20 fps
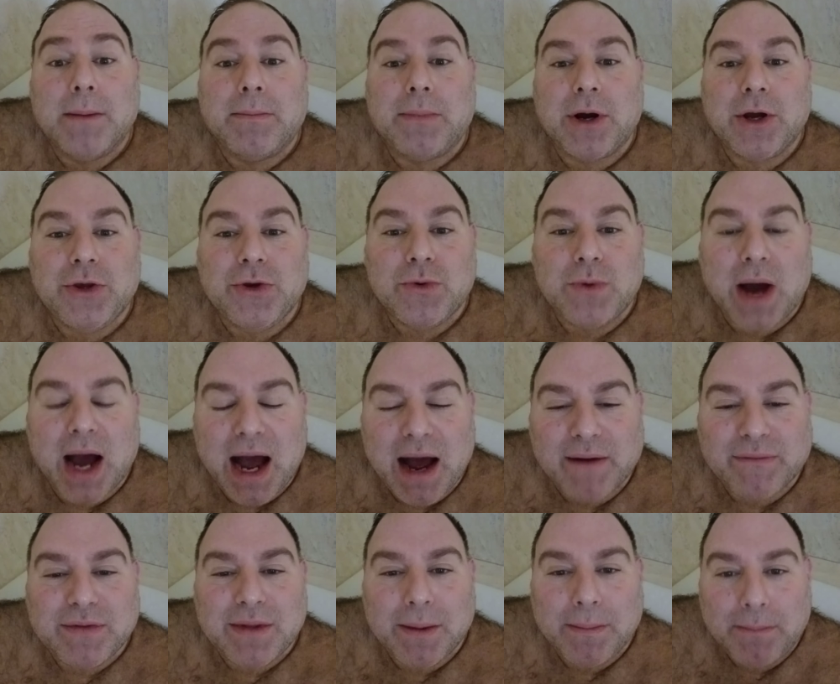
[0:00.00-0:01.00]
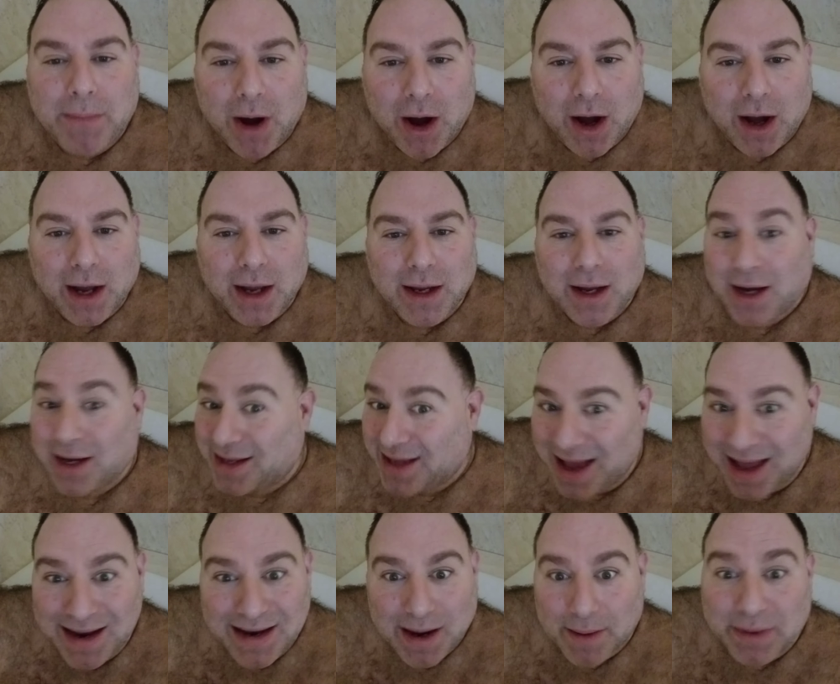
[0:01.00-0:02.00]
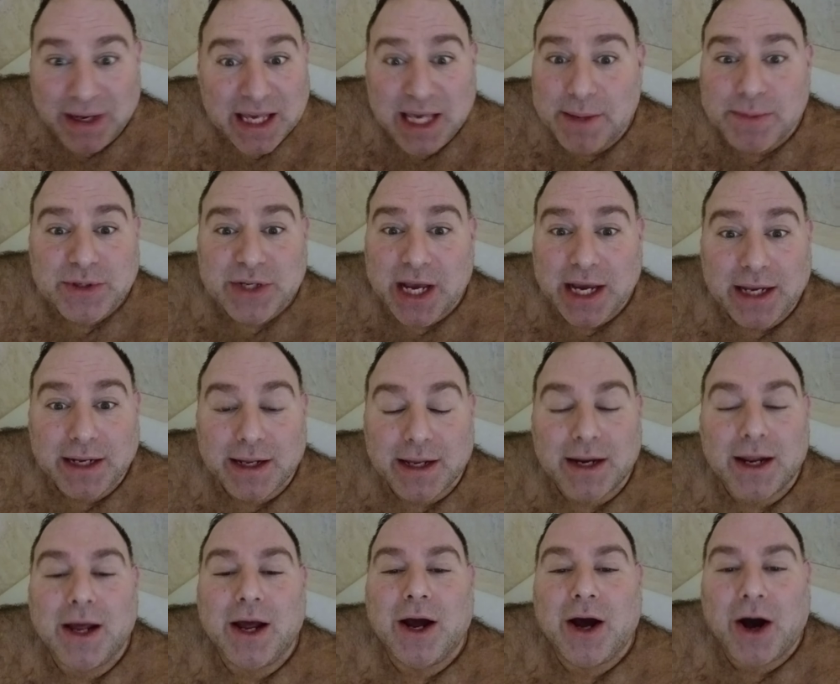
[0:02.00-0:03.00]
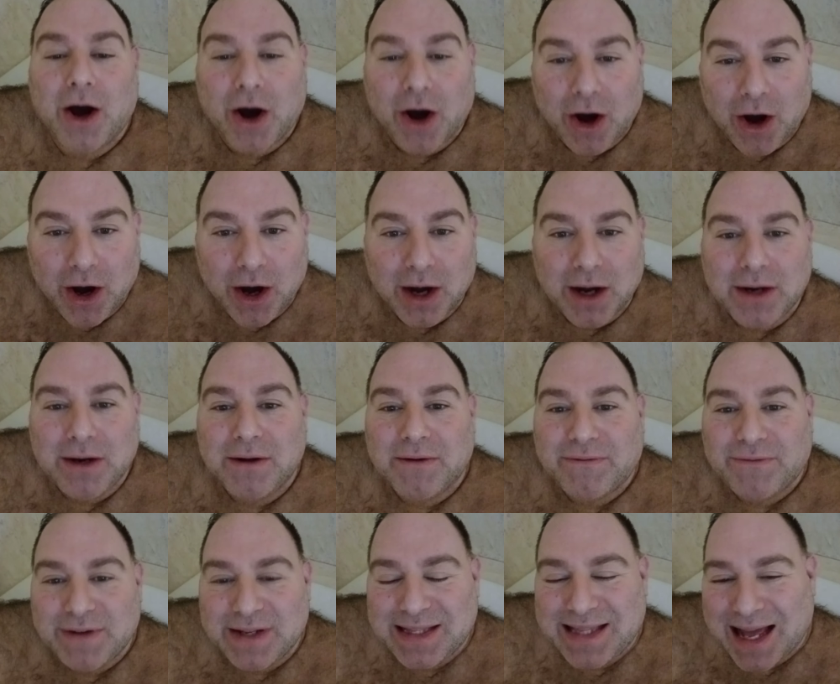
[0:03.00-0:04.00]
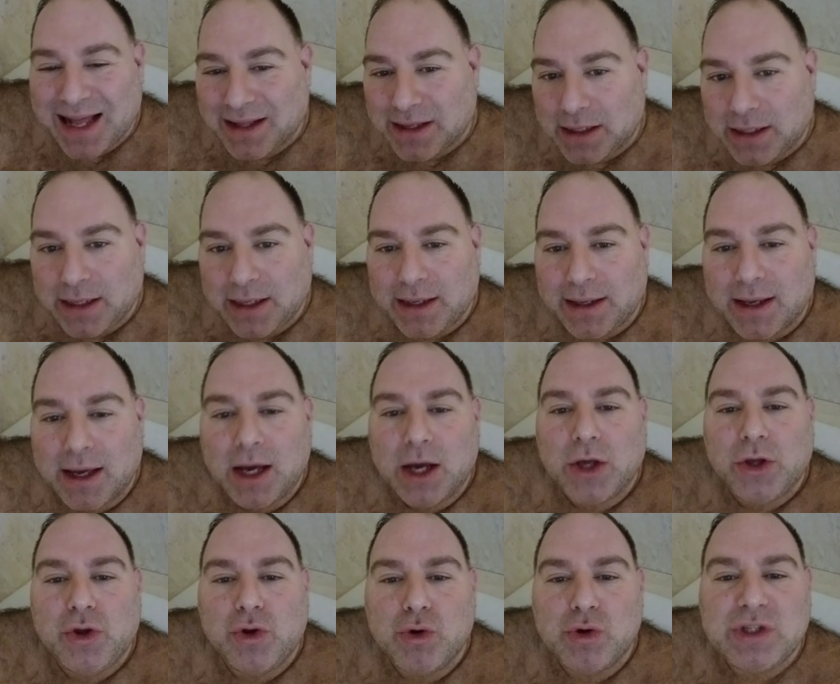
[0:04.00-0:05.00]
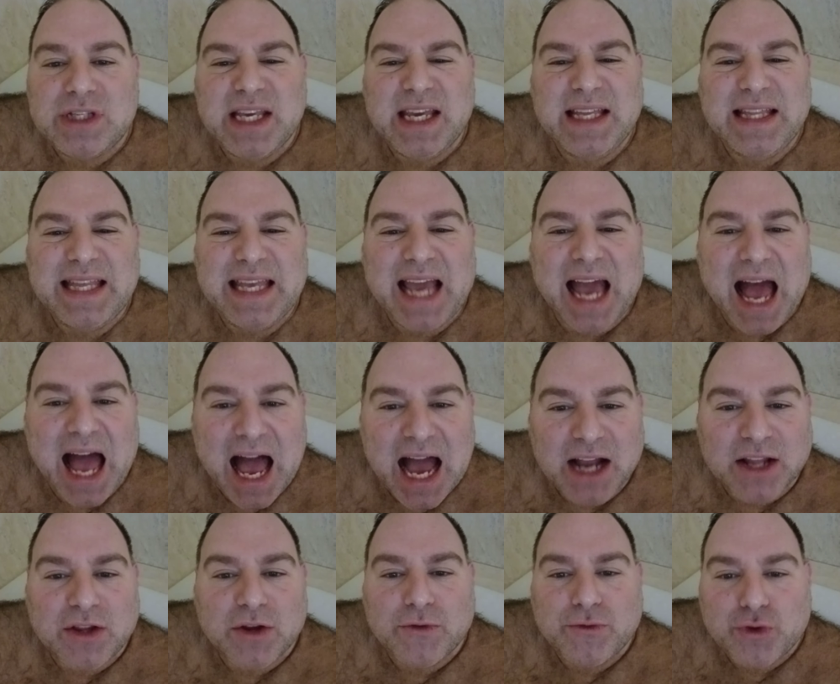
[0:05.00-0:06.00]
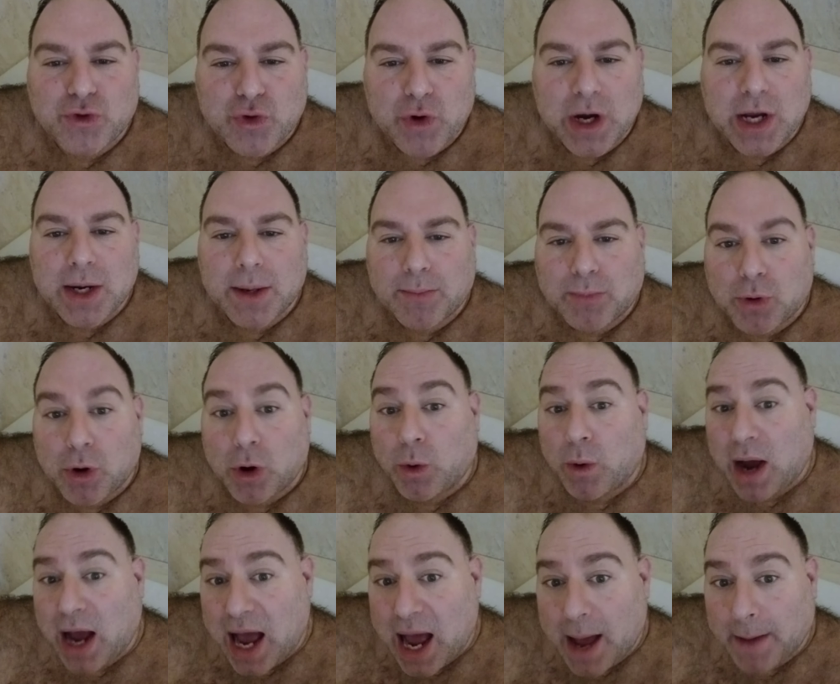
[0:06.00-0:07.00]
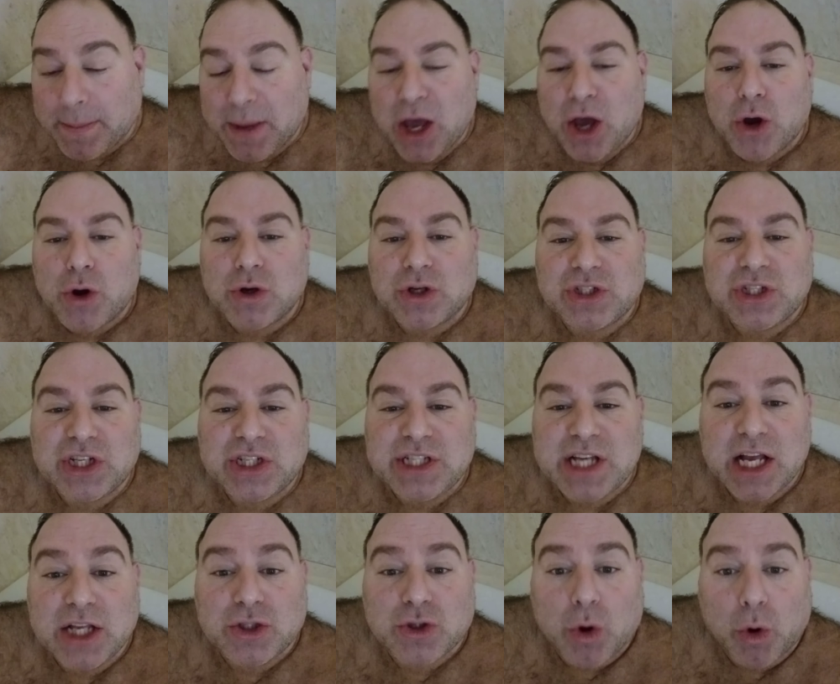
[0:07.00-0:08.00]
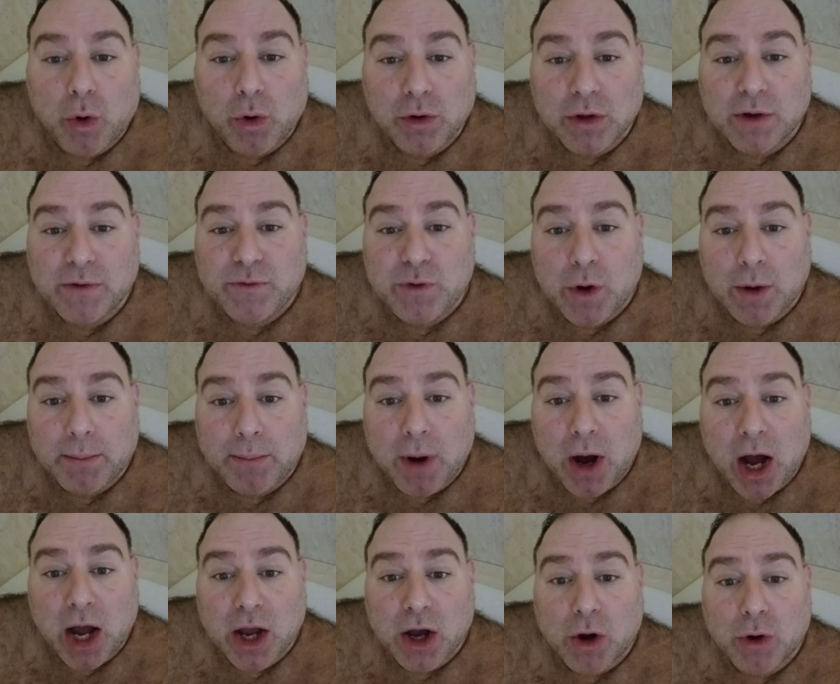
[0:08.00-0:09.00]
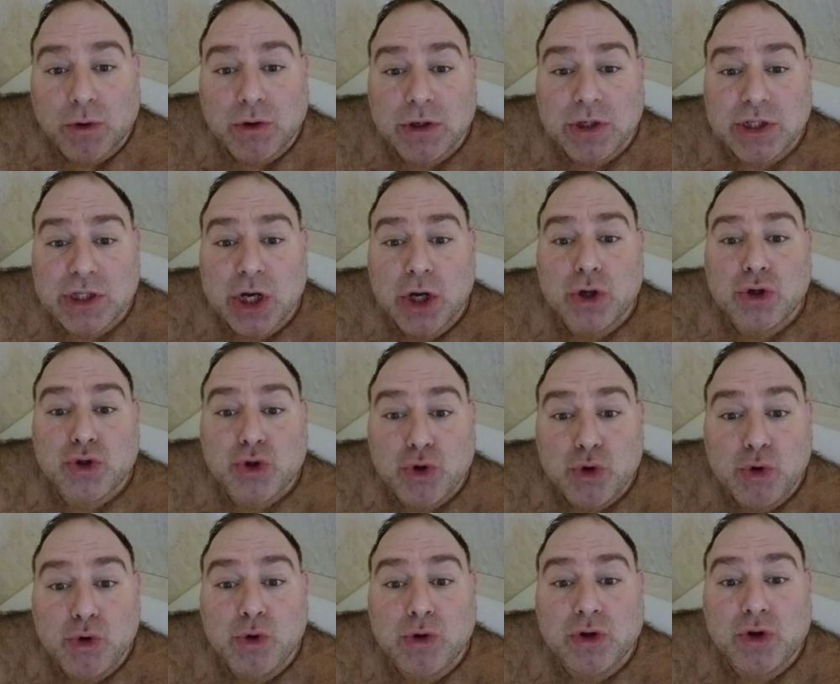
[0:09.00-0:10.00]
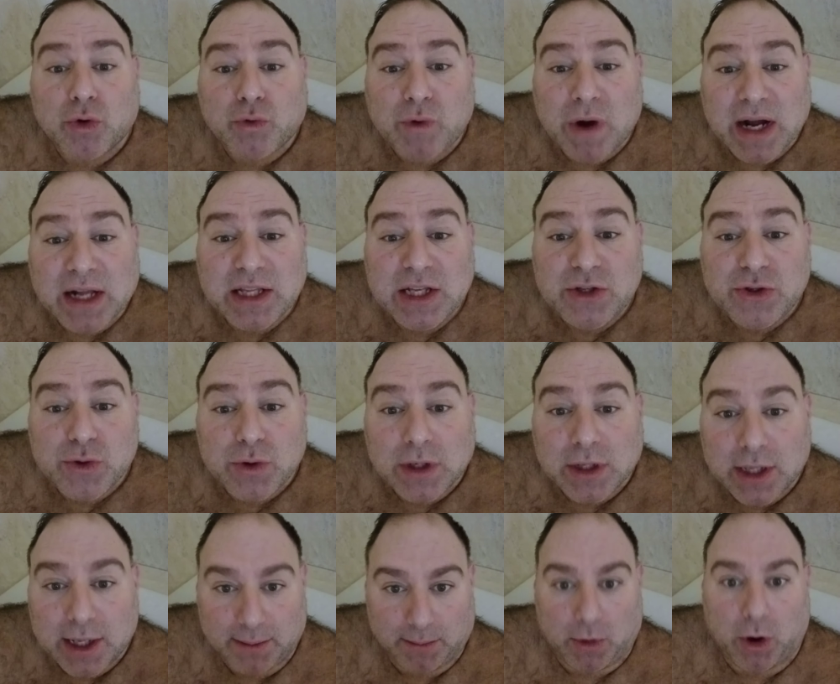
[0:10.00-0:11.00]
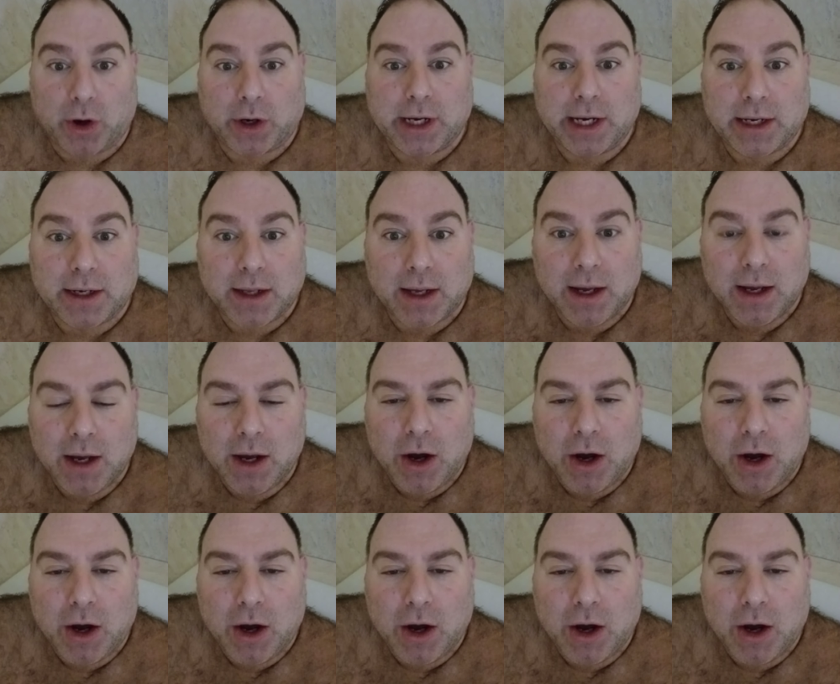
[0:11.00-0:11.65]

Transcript: But you have to buy, again, I'm going to keep saying it, on Fidelity using the Active Trader Pro app because it sends all of your buy orders to directly to the lit market.